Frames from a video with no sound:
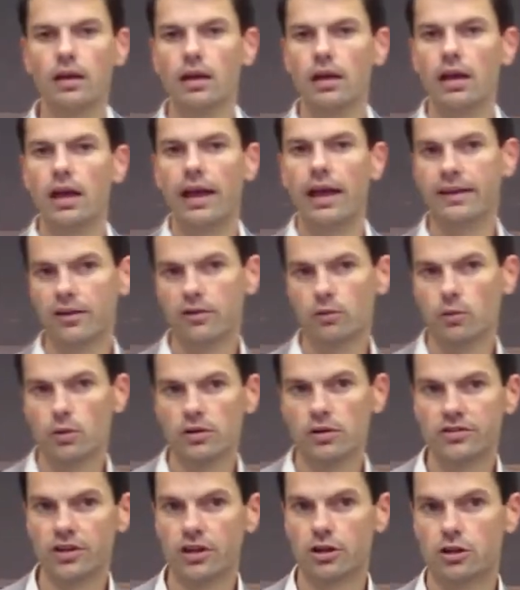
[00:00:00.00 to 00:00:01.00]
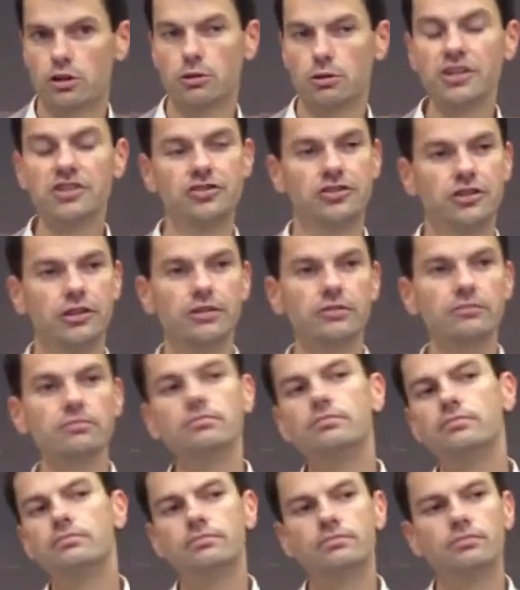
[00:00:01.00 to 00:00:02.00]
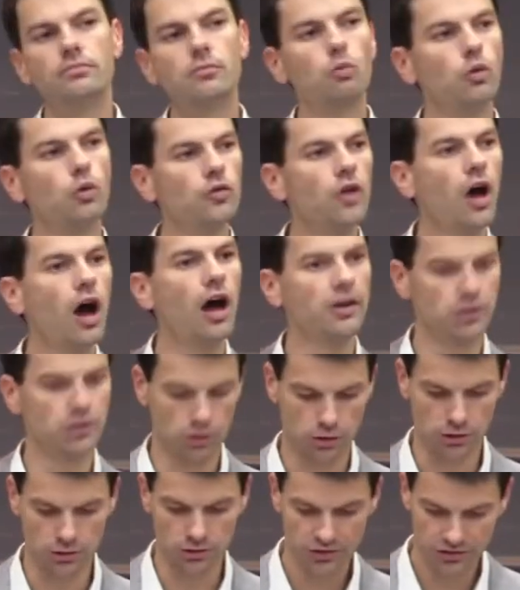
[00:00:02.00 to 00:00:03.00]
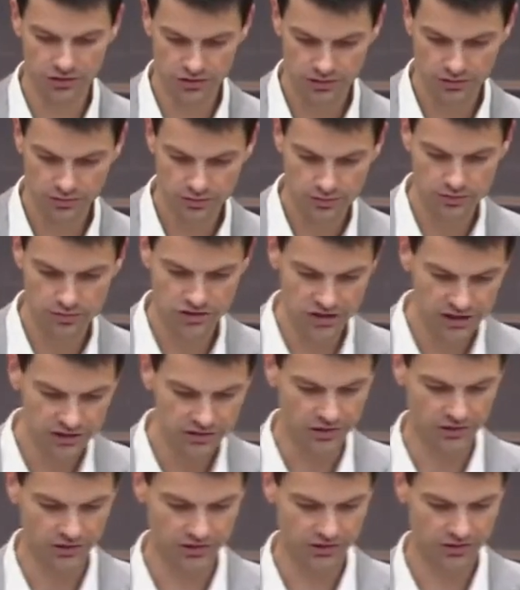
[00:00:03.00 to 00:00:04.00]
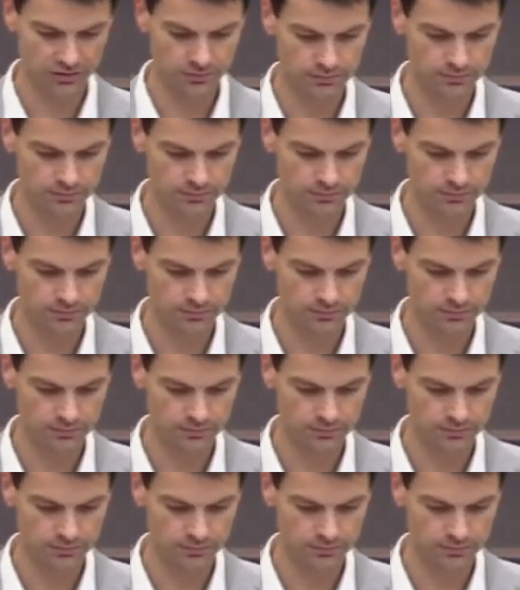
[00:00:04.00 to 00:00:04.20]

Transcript: In other words, a Christian will not curse Jesus.